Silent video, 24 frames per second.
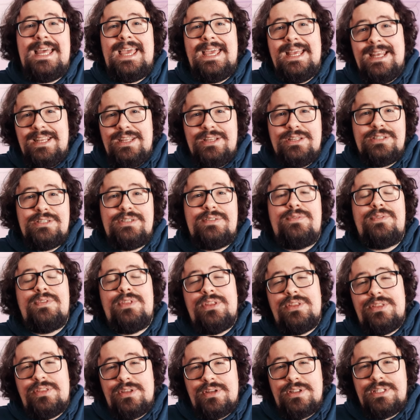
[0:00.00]
alias for the
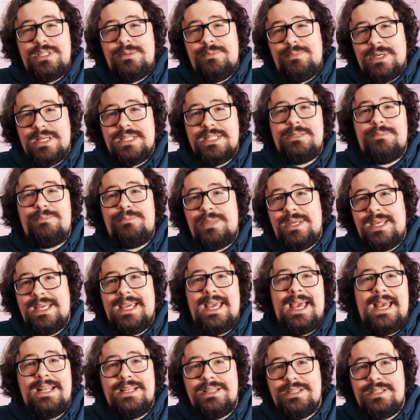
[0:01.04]
30-bit big
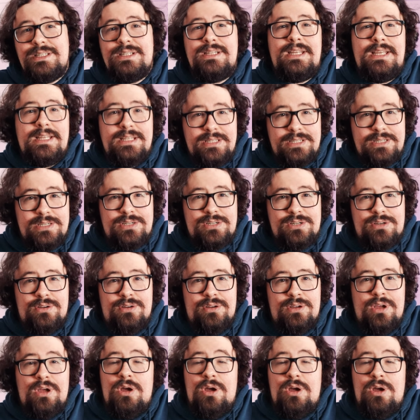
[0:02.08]
endian integer,